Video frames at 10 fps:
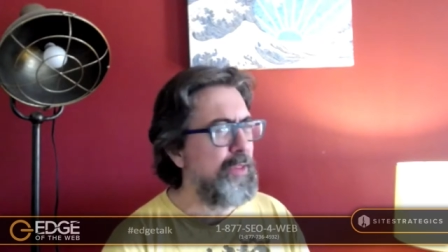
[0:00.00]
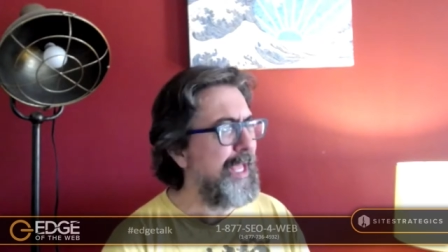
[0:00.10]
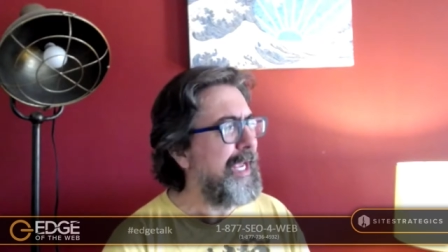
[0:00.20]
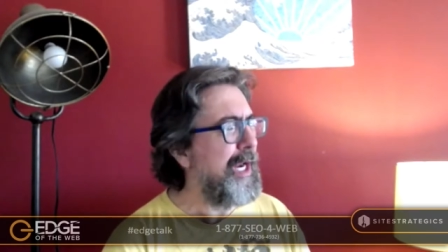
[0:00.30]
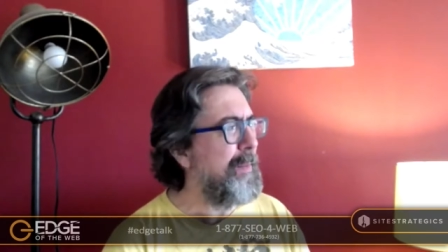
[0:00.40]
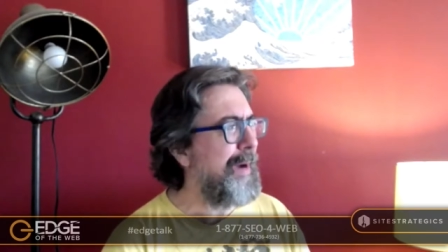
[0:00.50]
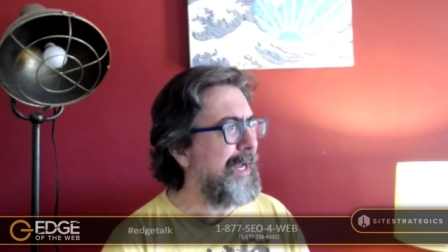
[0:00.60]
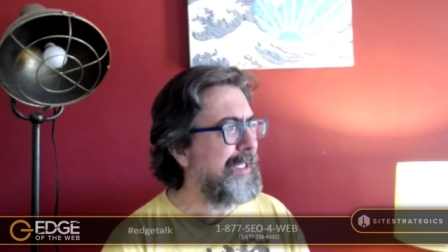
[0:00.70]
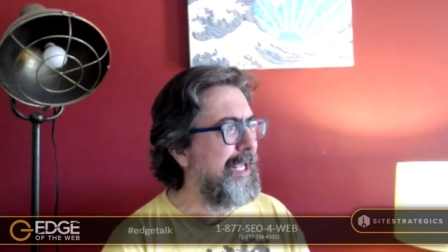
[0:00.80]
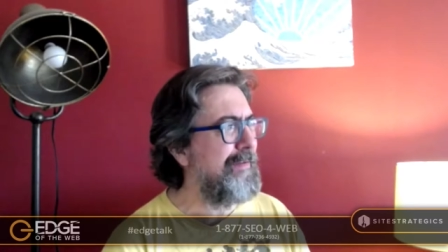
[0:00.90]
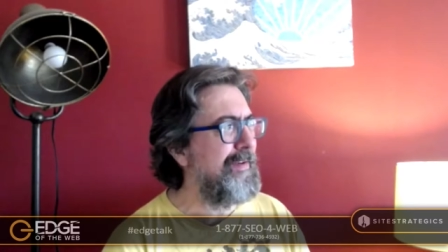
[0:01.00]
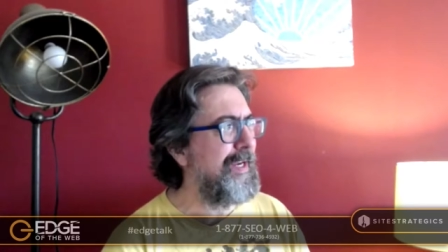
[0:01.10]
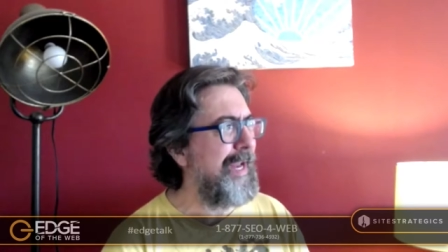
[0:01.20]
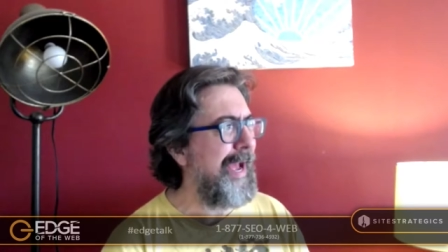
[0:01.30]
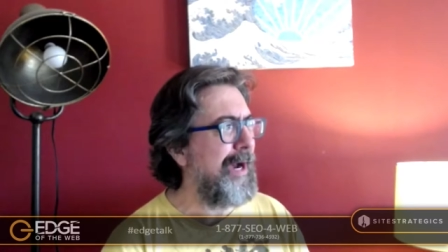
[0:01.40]
thinking about
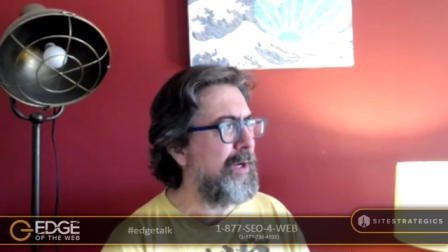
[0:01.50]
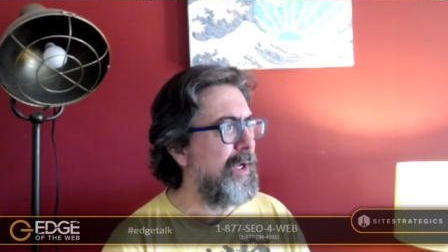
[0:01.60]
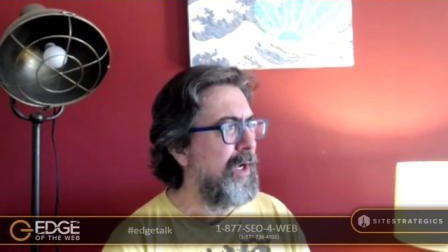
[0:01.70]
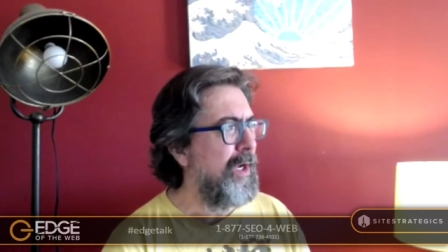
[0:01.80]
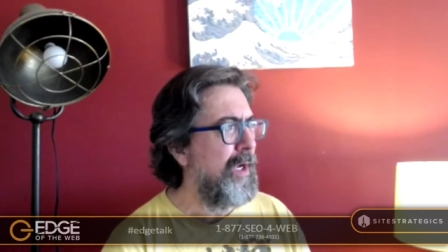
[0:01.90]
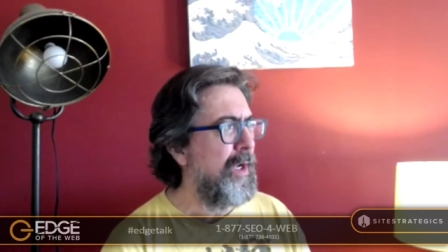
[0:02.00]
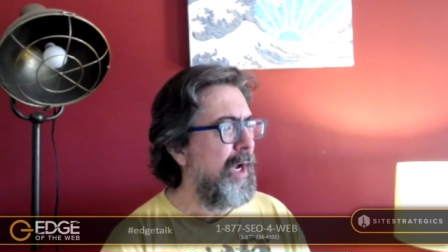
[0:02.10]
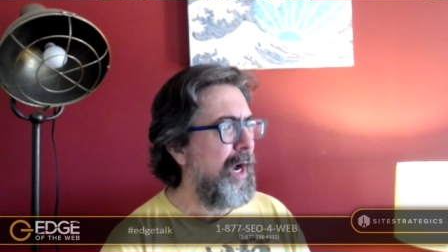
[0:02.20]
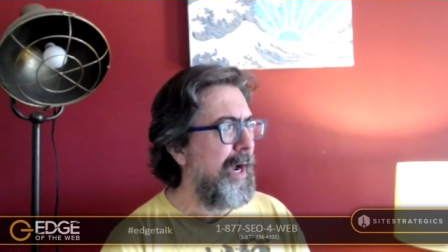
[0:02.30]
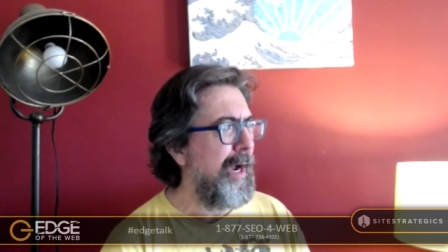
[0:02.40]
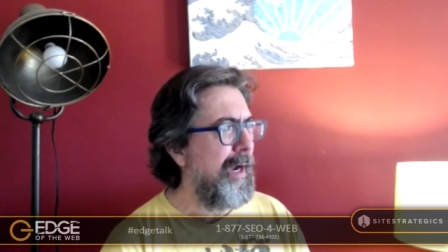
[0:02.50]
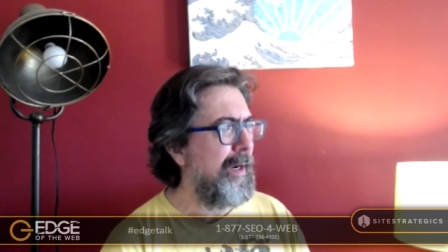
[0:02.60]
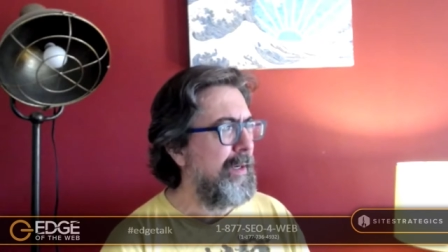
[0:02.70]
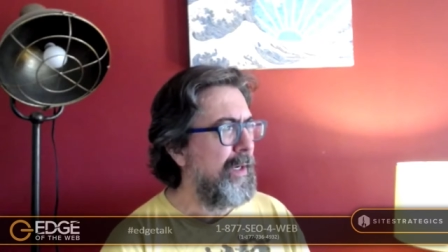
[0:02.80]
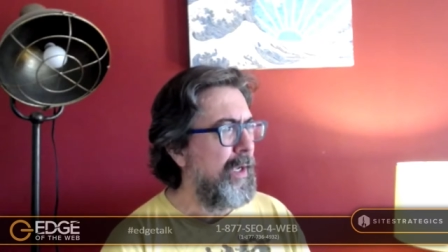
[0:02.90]
giving out
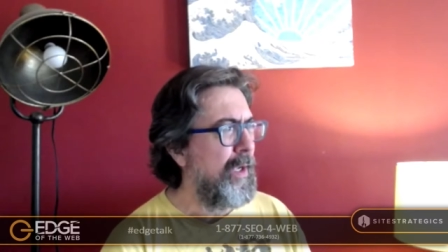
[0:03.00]
uh,